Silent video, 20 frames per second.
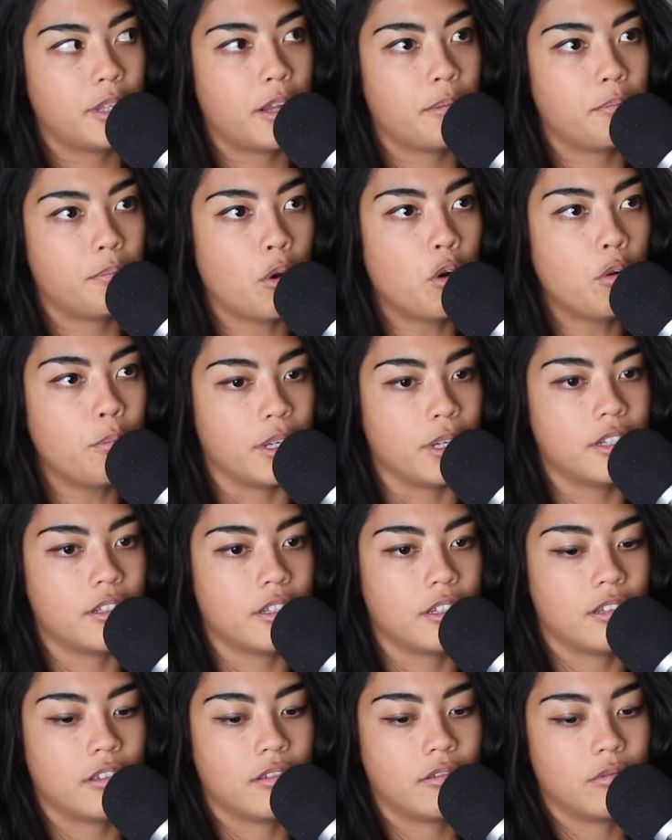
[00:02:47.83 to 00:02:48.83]

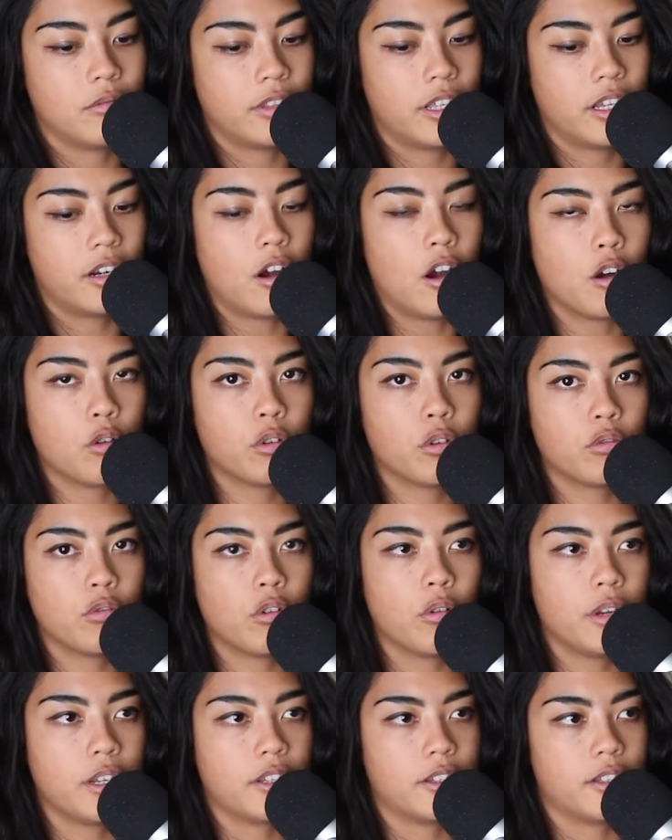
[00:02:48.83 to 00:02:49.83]
moment, that awkward
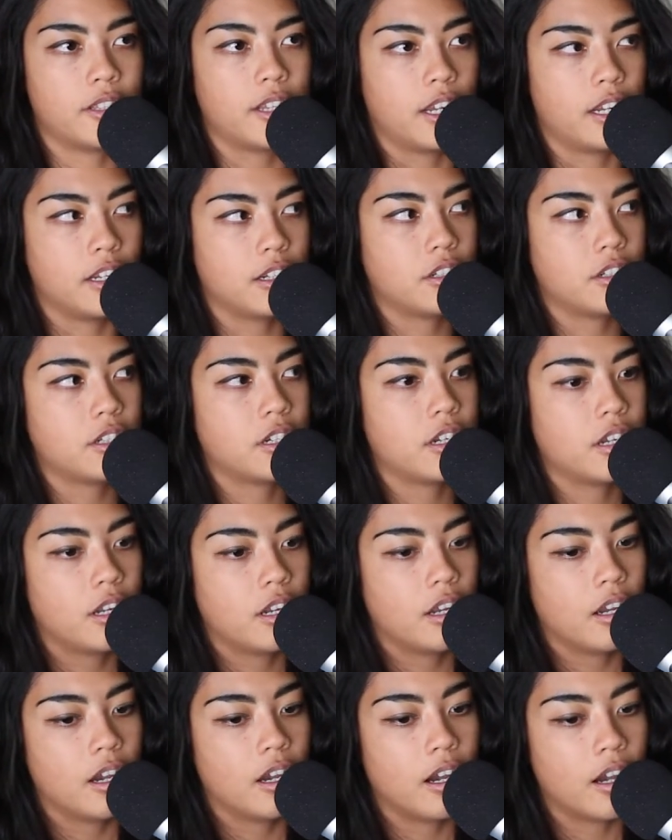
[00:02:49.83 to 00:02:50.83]
growing stage.
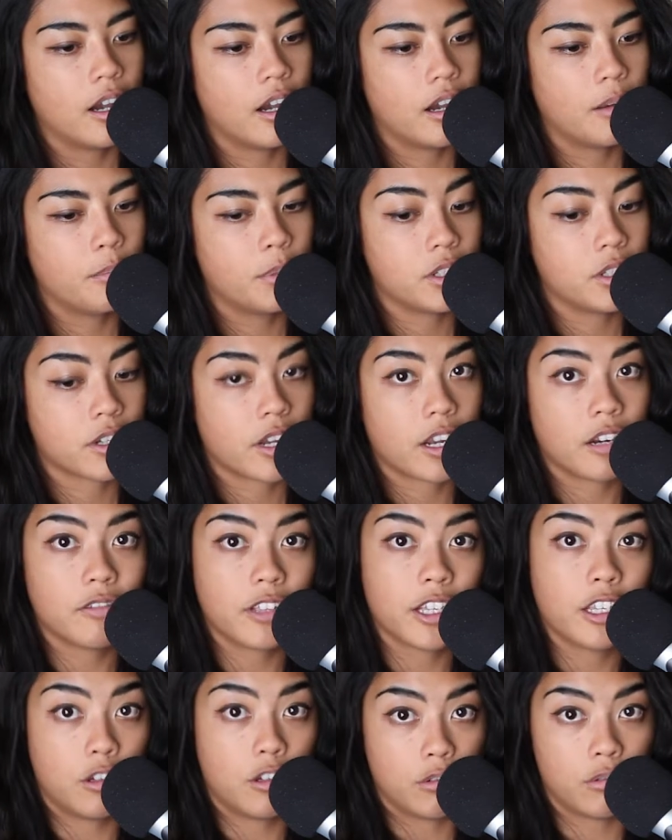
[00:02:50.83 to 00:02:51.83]
Is kind of
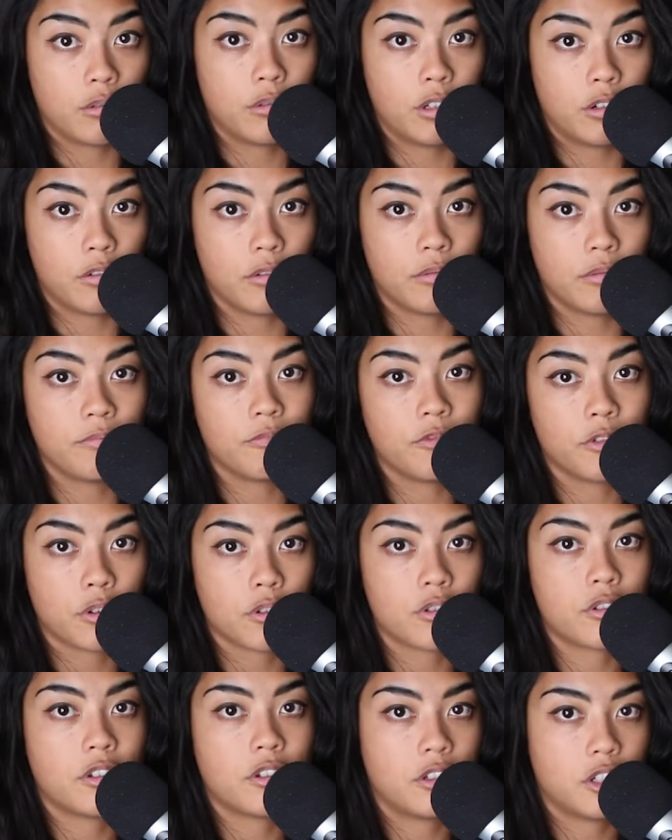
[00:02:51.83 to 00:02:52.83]
like your
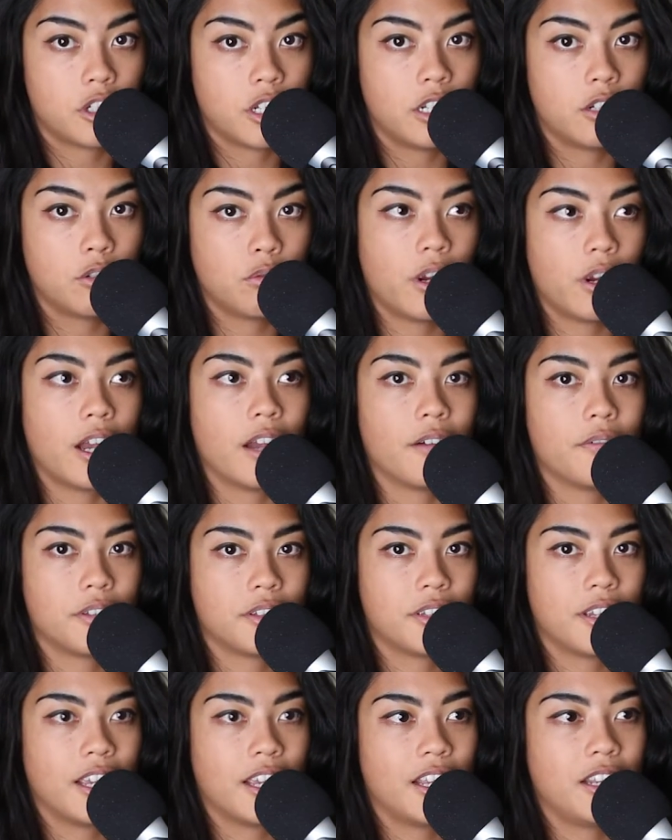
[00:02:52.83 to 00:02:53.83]
first shitty
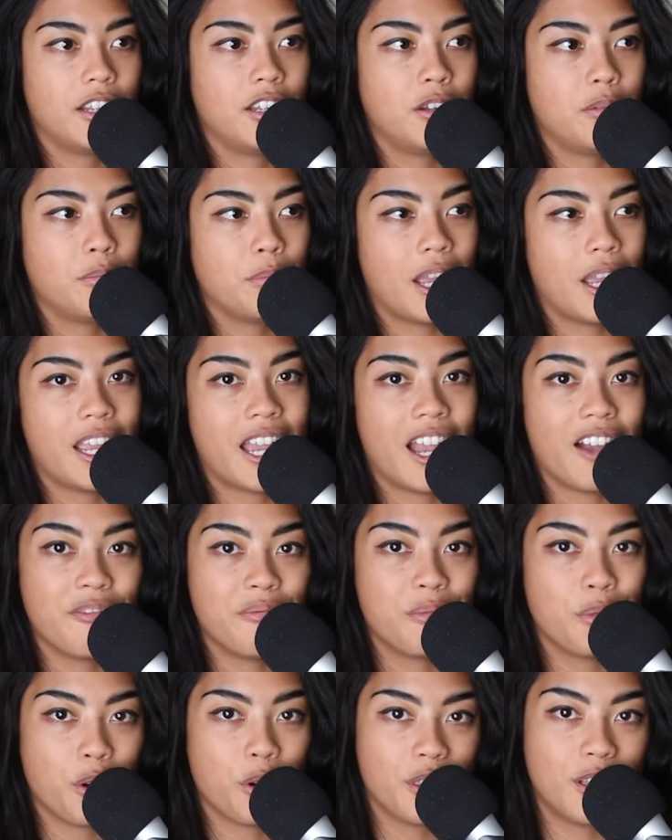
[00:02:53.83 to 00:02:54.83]
drafts. And you may have
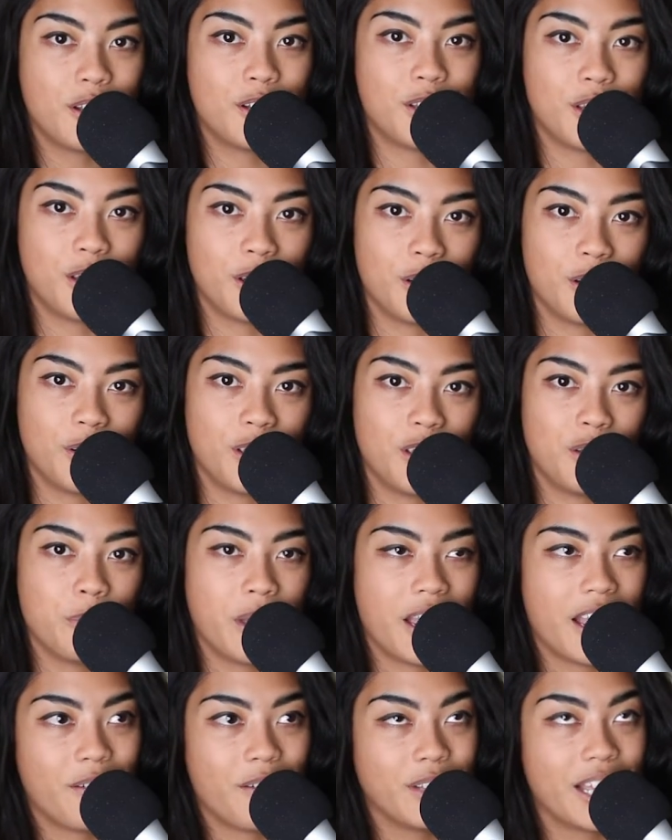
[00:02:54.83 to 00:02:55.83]
more than two. You
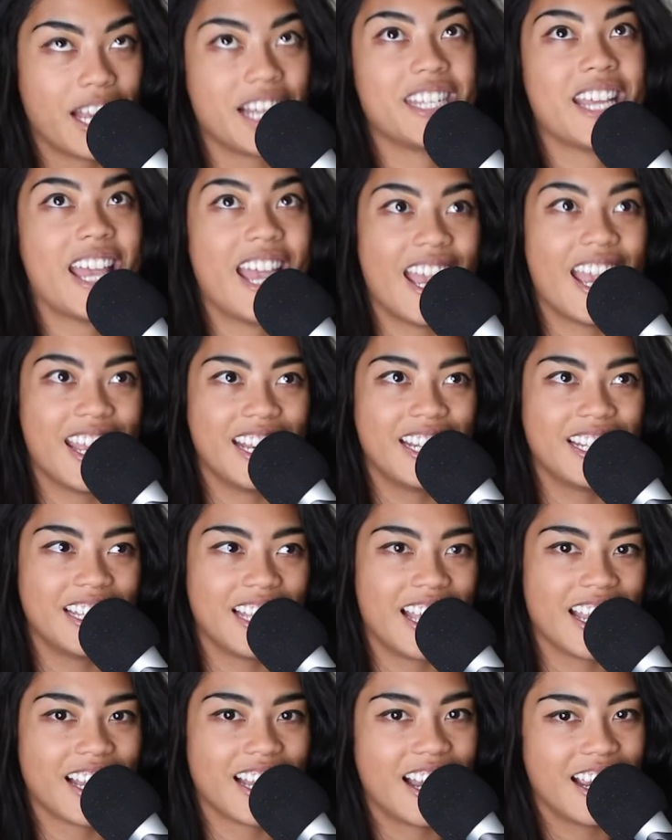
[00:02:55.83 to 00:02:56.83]
may have like 10
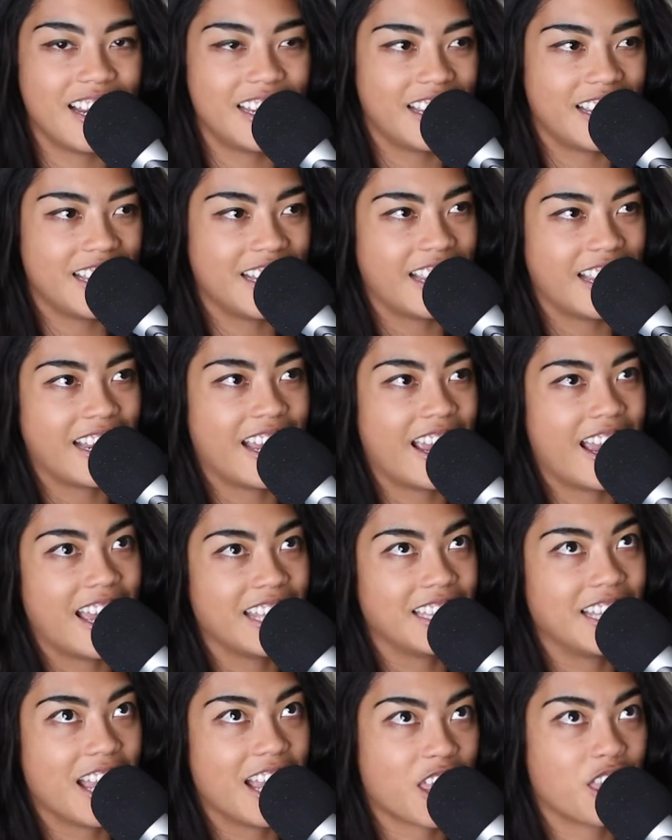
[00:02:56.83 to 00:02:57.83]
like I did. And I
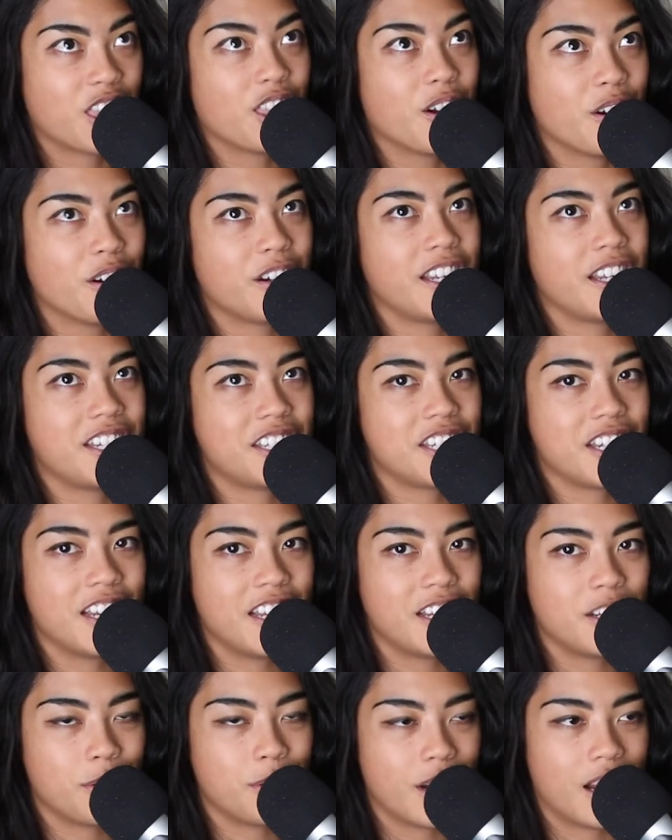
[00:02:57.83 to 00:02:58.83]
had like 30
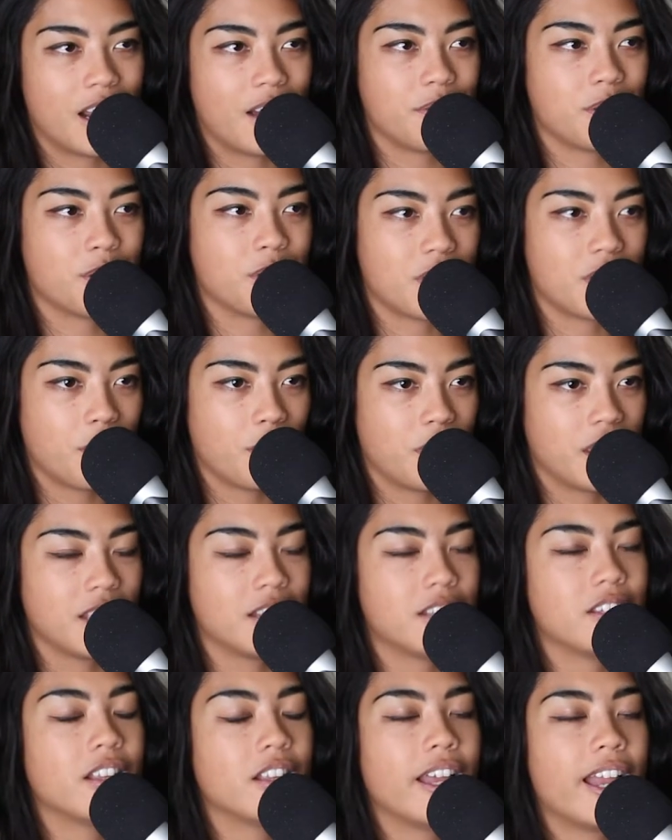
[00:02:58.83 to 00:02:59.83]
shitty drafts or something
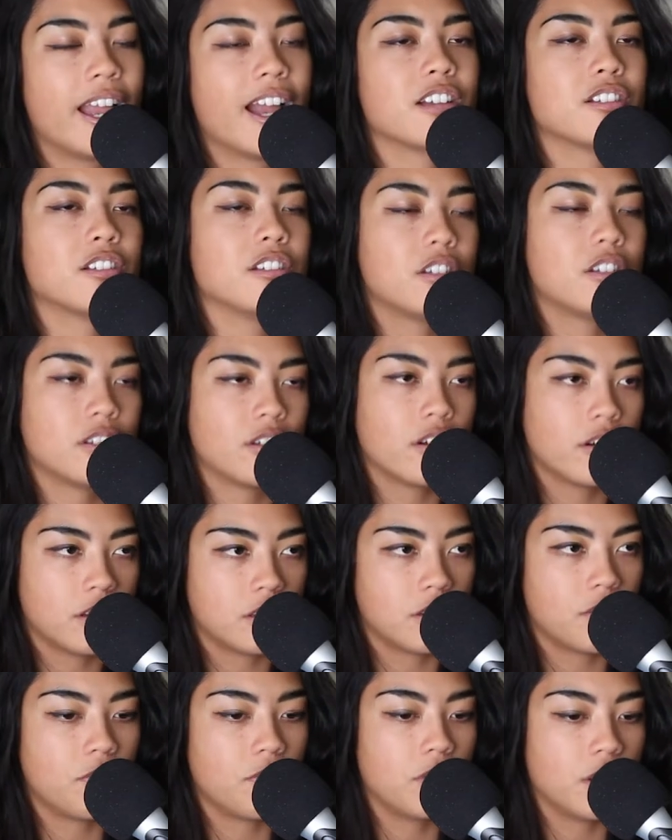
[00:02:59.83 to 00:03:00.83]
until I actually
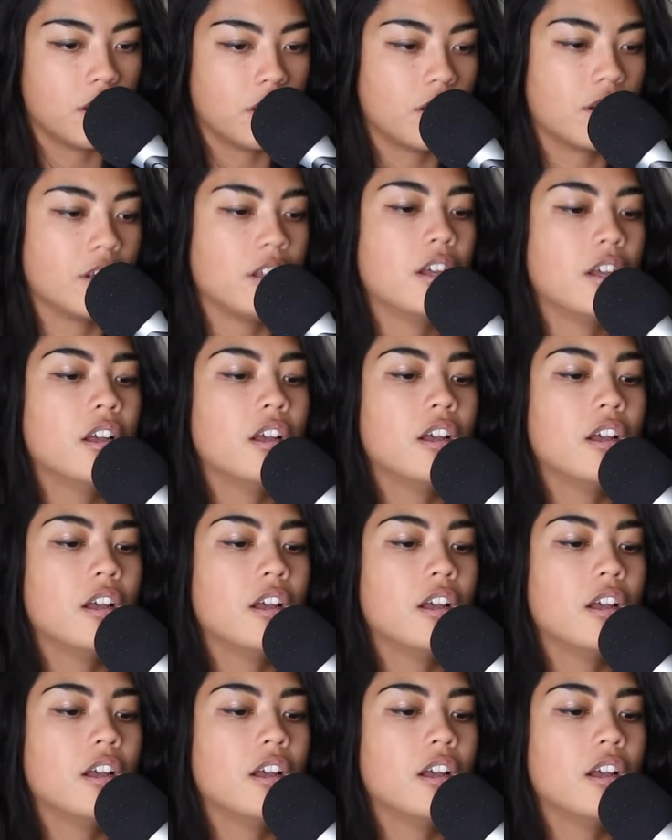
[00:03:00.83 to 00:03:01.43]
started to feel